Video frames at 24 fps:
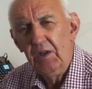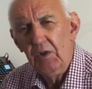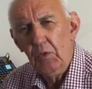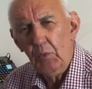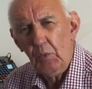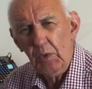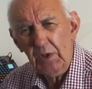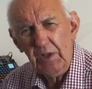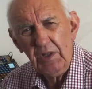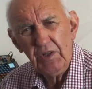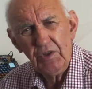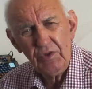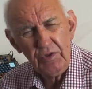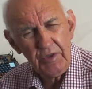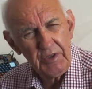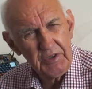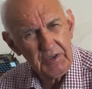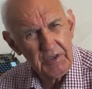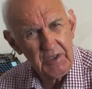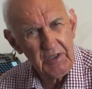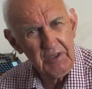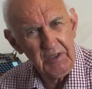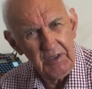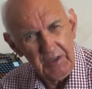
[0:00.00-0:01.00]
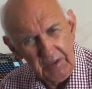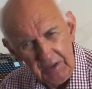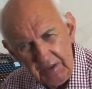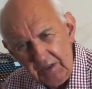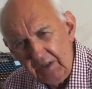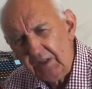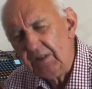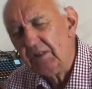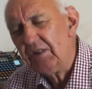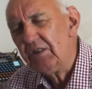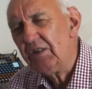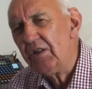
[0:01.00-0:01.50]
One interesting
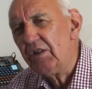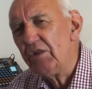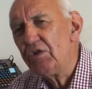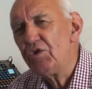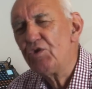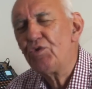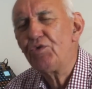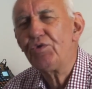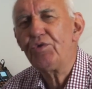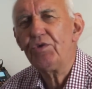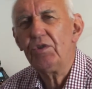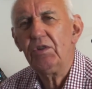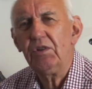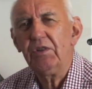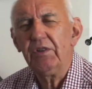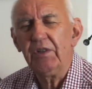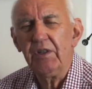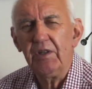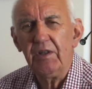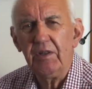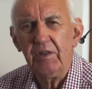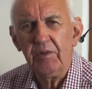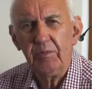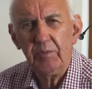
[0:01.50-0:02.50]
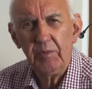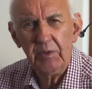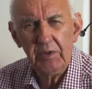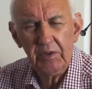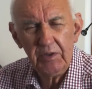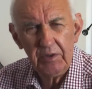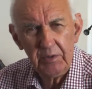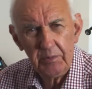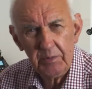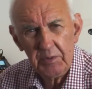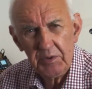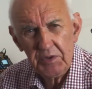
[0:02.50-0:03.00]
thing that I tried when
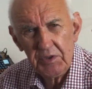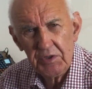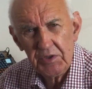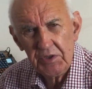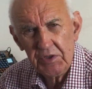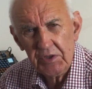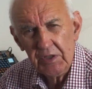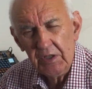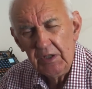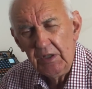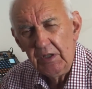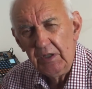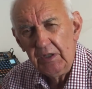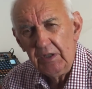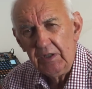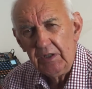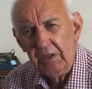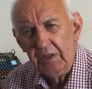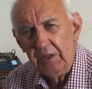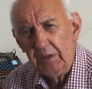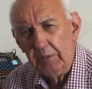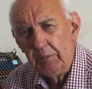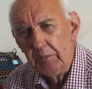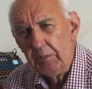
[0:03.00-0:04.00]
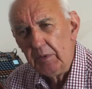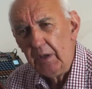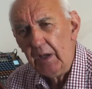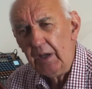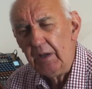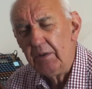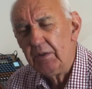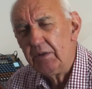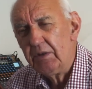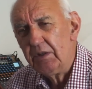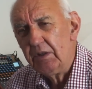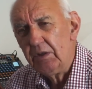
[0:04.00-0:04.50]
I was
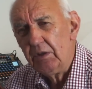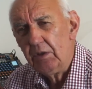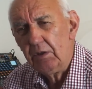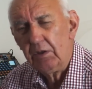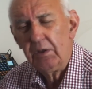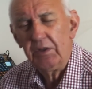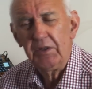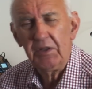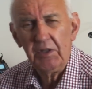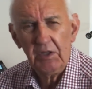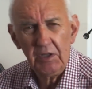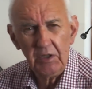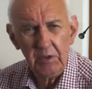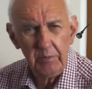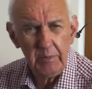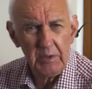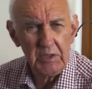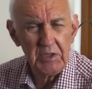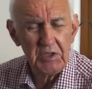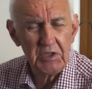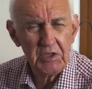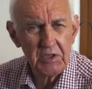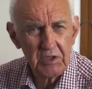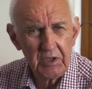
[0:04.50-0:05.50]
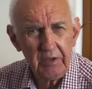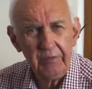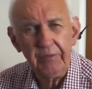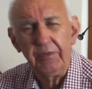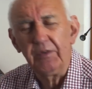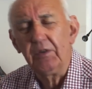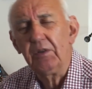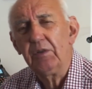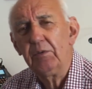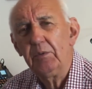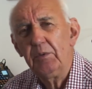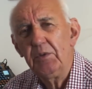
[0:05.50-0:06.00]
at the holiday home in
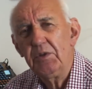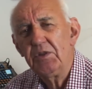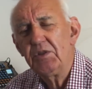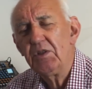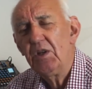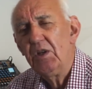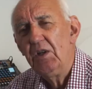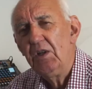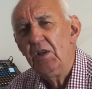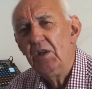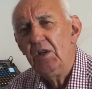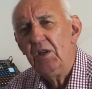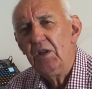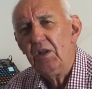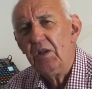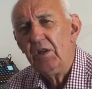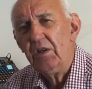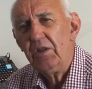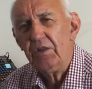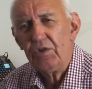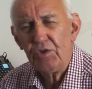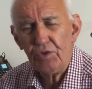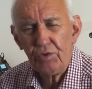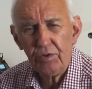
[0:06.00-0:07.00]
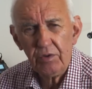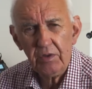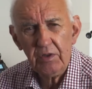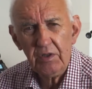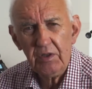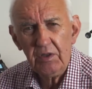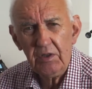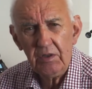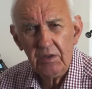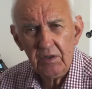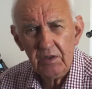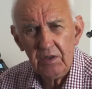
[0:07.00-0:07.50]
Suffolk was I
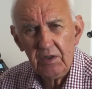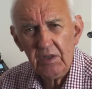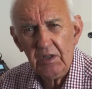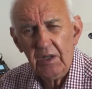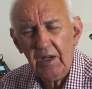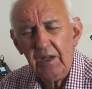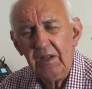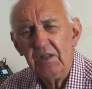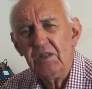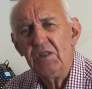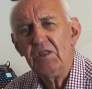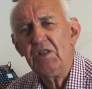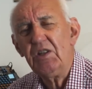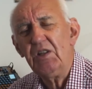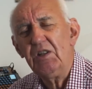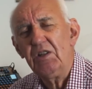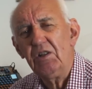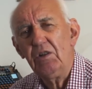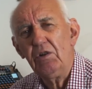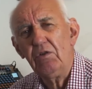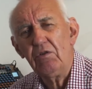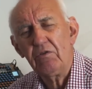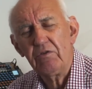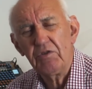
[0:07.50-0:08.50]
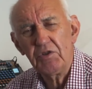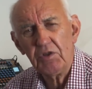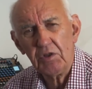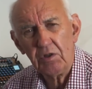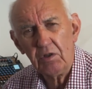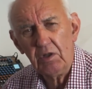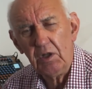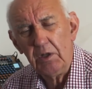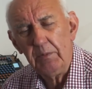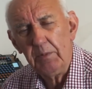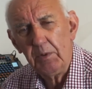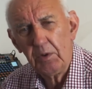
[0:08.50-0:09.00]
tried the antenna
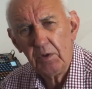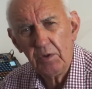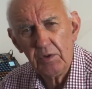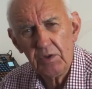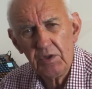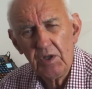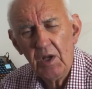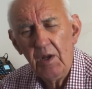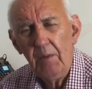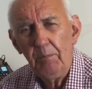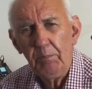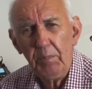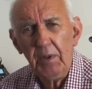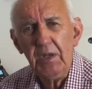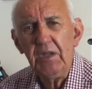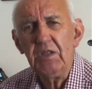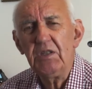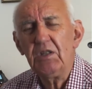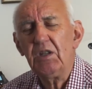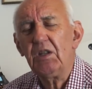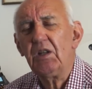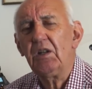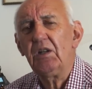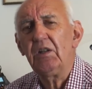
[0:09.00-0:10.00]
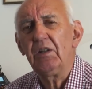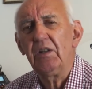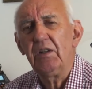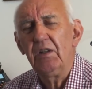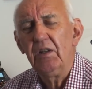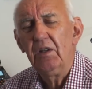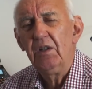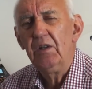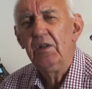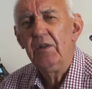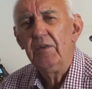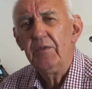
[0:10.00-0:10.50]
horizontally, because basically
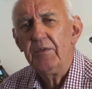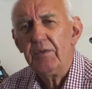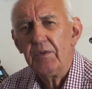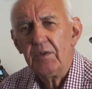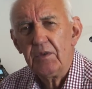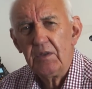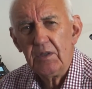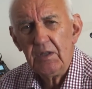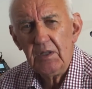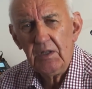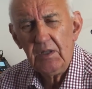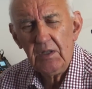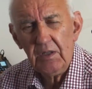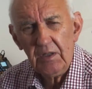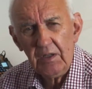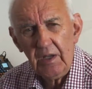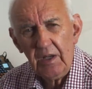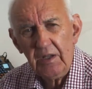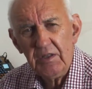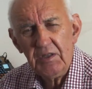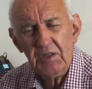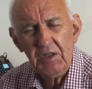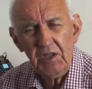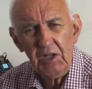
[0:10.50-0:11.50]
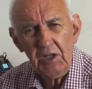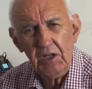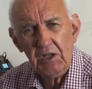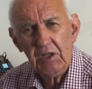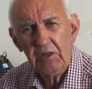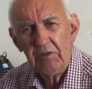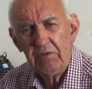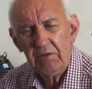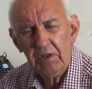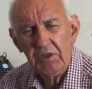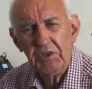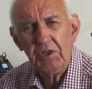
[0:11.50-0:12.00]
the
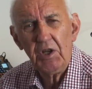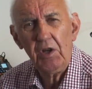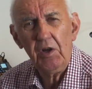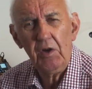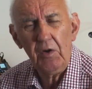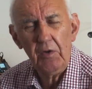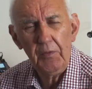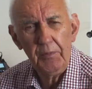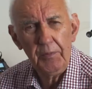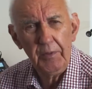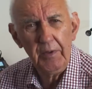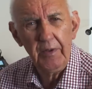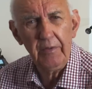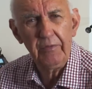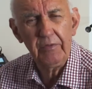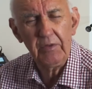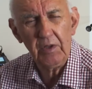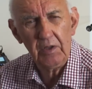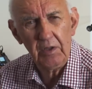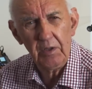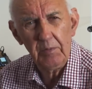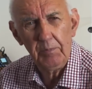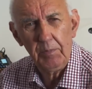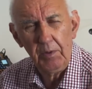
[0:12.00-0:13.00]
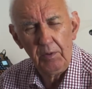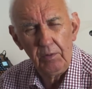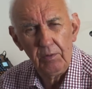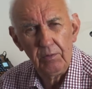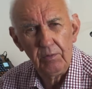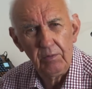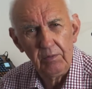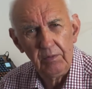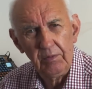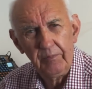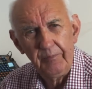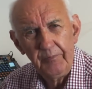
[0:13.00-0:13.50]
antenna is a half-wave
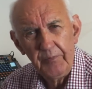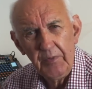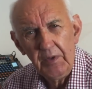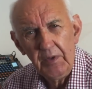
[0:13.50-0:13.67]
dipole,